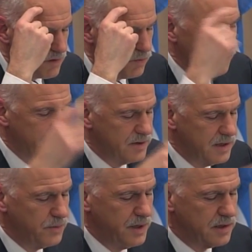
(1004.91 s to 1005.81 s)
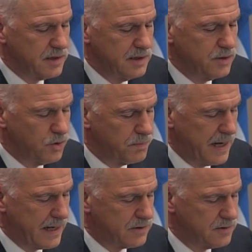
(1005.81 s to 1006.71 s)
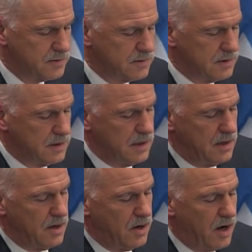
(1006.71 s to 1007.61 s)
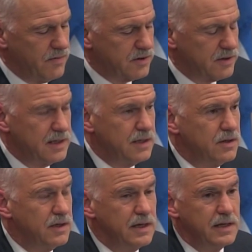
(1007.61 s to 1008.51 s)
We recently agreed on the Euro Pact. Obviously,